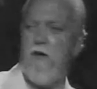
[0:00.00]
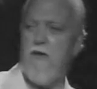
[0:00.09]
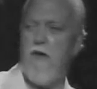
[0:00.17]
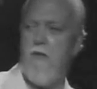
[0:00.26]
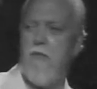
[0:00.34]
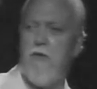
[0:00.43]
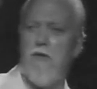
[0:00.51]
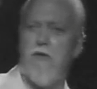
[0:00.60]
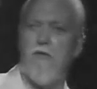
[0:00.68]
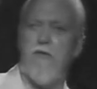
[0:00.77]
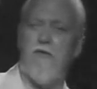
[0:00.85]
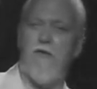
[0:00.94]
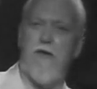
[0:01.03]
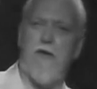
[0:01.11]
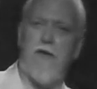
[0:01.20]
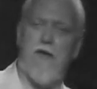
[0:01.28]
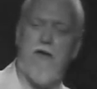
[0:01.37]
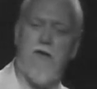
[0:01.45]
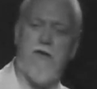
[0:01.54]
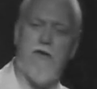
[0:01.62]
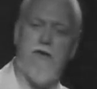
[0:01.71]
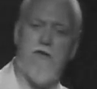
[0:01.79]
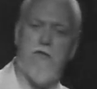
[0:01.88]
example of
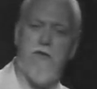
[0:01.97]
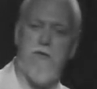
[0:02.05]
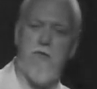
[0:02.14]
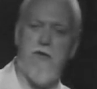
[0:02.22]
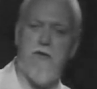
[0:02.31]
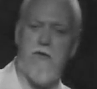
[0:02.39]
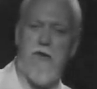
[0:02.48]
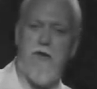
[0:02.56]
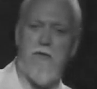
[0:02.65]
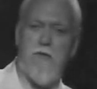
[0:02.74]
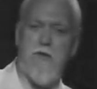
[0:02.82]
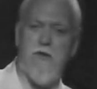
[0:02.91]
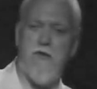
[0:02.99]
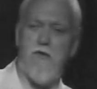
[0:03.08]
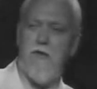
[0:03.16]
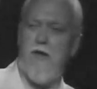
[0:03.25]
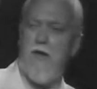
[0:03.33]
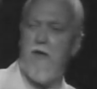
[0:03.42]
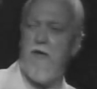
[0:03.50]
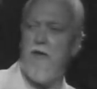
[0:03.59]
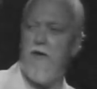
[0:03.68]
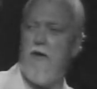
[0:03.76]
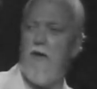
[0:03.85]
the difference between image and
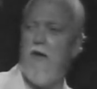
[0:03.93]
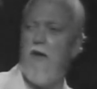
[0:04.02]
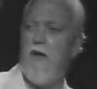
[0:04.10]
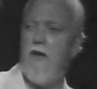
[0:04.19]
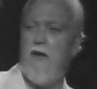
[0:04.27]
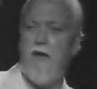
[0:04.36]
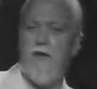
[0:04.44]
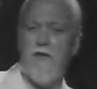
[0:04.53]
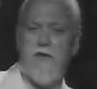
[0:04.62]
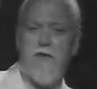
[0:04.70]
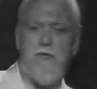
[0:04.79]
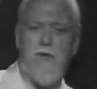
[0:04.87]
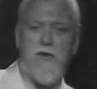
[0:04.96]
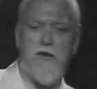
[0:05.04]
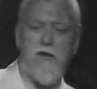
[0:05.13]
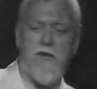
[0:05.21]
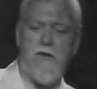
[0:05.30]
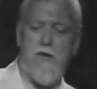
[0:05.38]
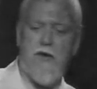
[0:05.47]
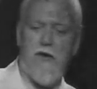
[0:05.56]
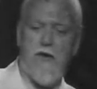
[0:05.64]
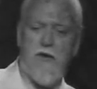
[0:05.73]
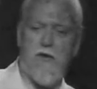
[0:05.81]
reality. The Timothy
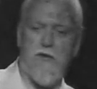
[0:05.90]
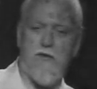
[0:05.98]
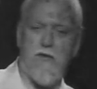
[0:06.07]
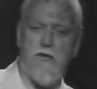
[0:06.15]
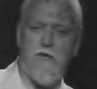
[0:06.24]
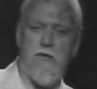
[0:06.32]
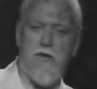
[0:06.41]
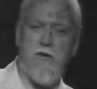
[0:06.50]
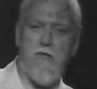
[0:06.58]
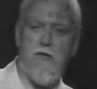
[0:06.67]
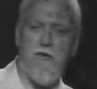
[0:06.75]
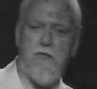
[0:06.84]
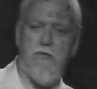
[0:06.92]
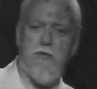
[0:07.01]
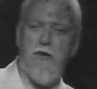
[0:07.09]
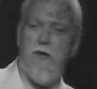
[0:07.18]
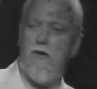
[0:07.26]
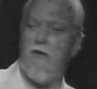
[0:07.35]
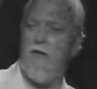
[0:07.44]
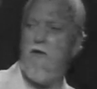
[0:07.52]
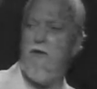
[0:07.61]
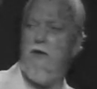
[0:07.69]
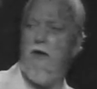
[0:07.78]
Leary I know is one of the most
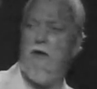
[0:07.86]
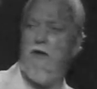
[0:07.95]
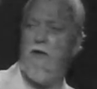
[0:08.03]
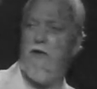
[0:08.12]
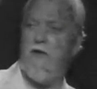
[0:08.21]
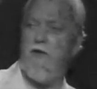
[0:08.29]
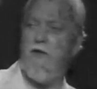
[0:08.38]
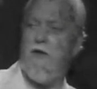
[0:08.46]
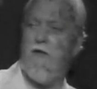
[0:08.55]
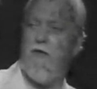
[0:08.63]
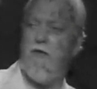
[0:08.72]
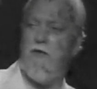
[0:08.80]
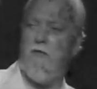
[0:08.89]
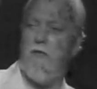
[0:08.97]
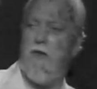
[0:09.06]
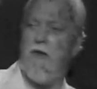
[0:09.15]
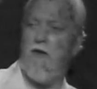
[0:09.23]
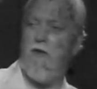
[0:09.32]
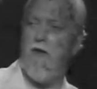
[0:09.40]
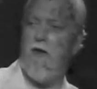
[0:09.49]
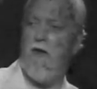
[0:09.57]
brilliant scientists I've ever met,